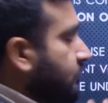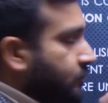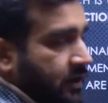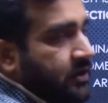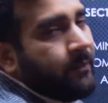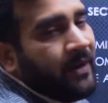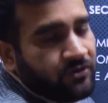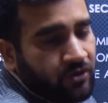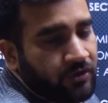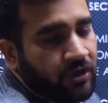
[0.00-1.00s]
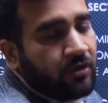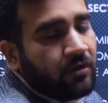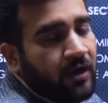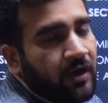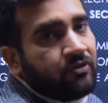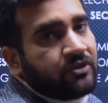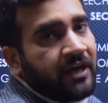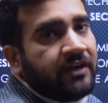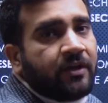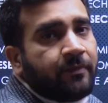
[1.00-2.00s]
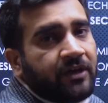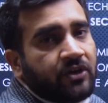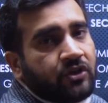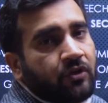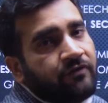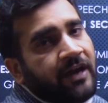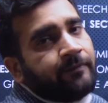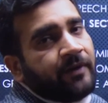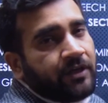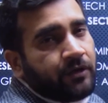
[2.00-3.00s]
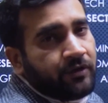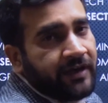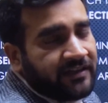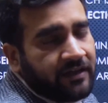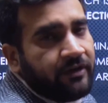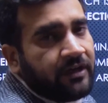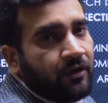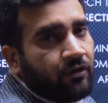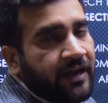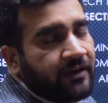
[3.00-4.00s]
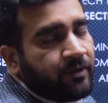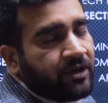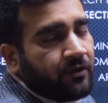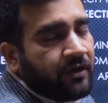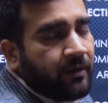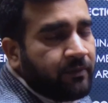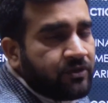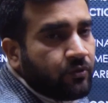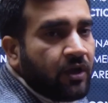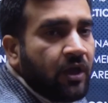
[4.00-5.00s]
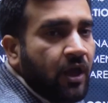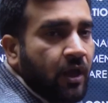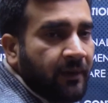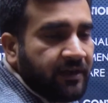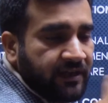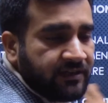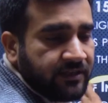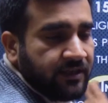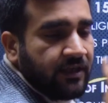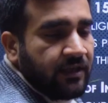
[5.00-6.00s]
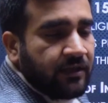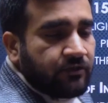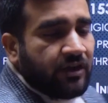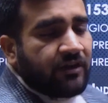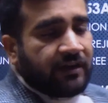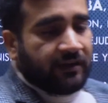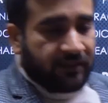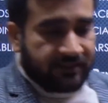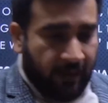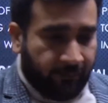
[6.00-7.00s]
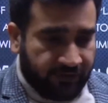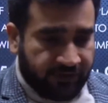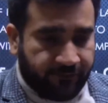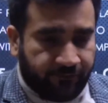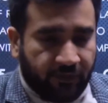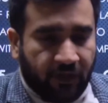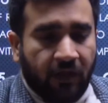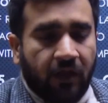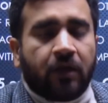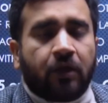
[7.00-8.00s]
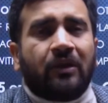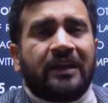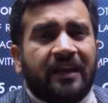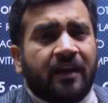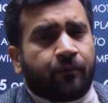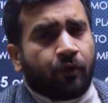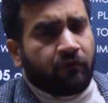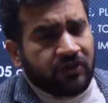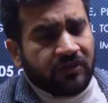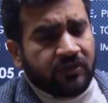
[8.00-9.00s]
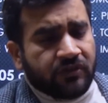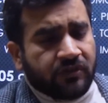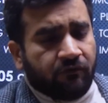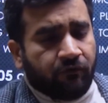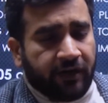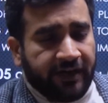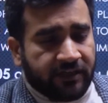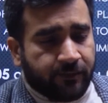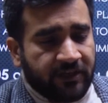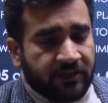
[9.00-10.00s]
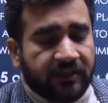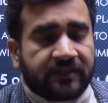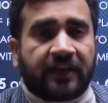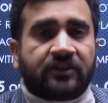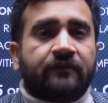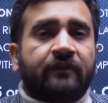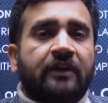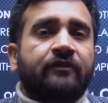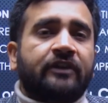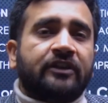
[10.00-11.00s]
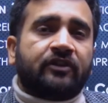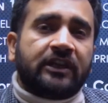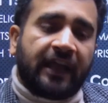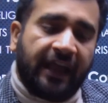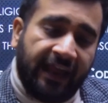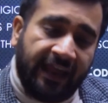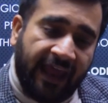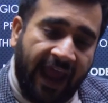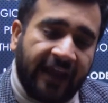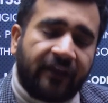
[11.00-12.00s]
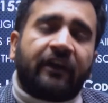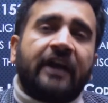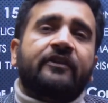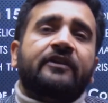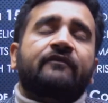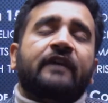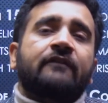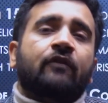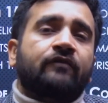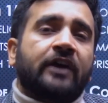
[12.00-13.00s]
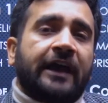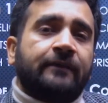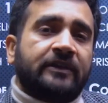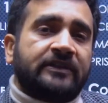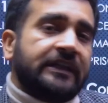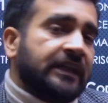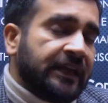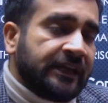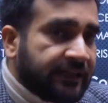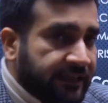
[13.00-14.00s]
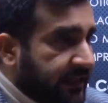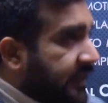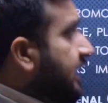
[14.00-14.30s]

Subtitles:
It depends on the I would say interpretation of that particular activity or that particular episode. But yes, generally this happens. Now, legal provisions for hate speech, section 153A and 505 of the IPC deal